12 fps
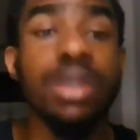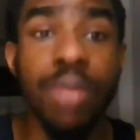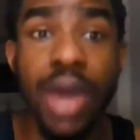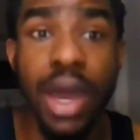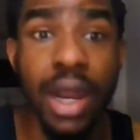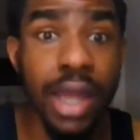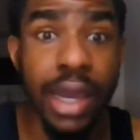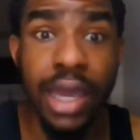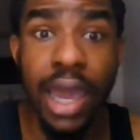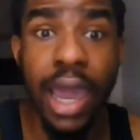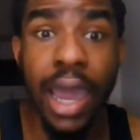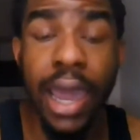bed at like
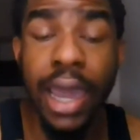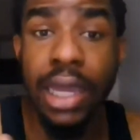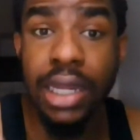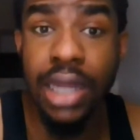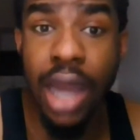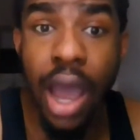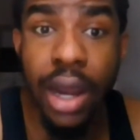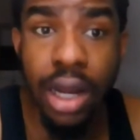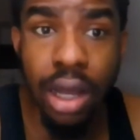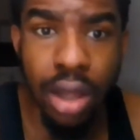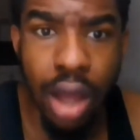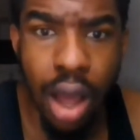8, 9
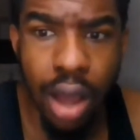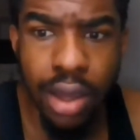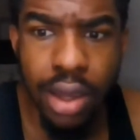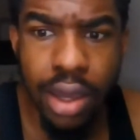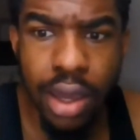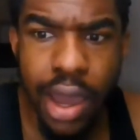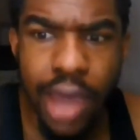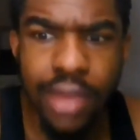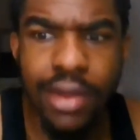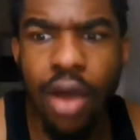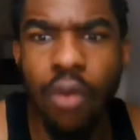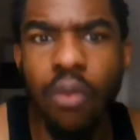o'clock. And
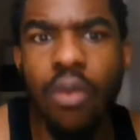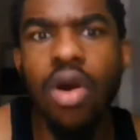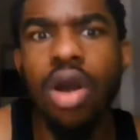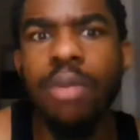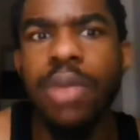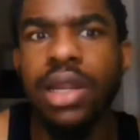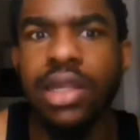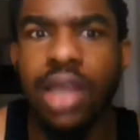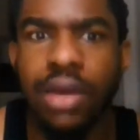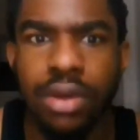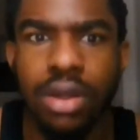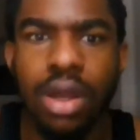then I woke up at
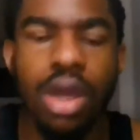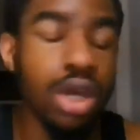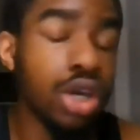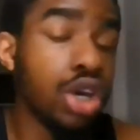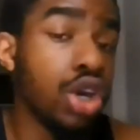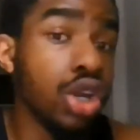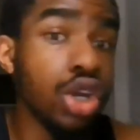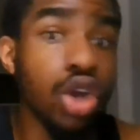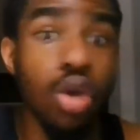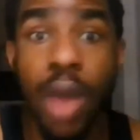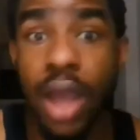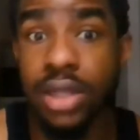11, couldn't go
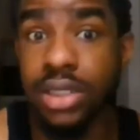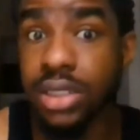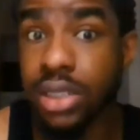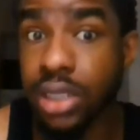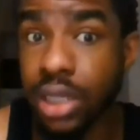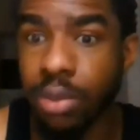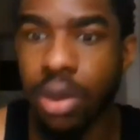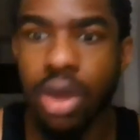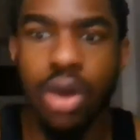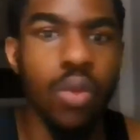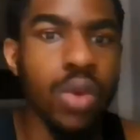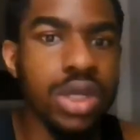back to sleep,
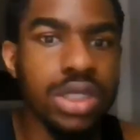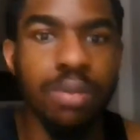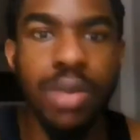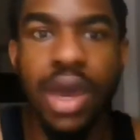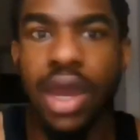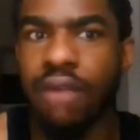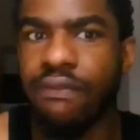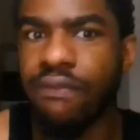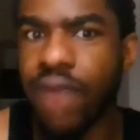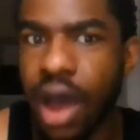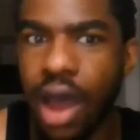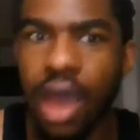went to bed at
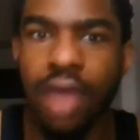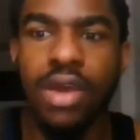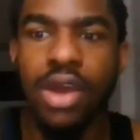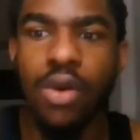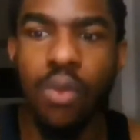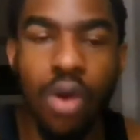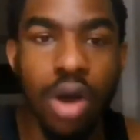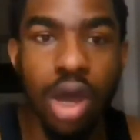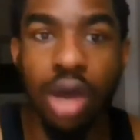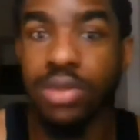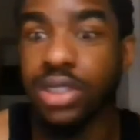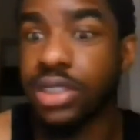5, woke
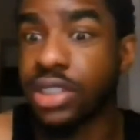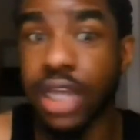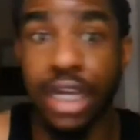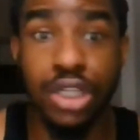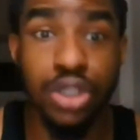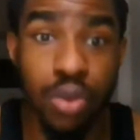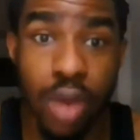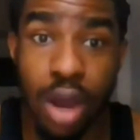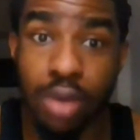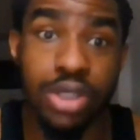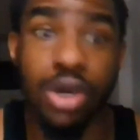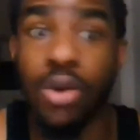up just like 2
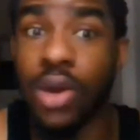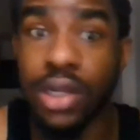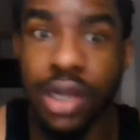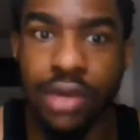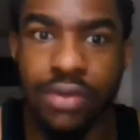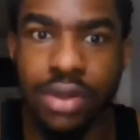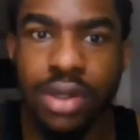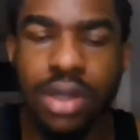hours ago at 11.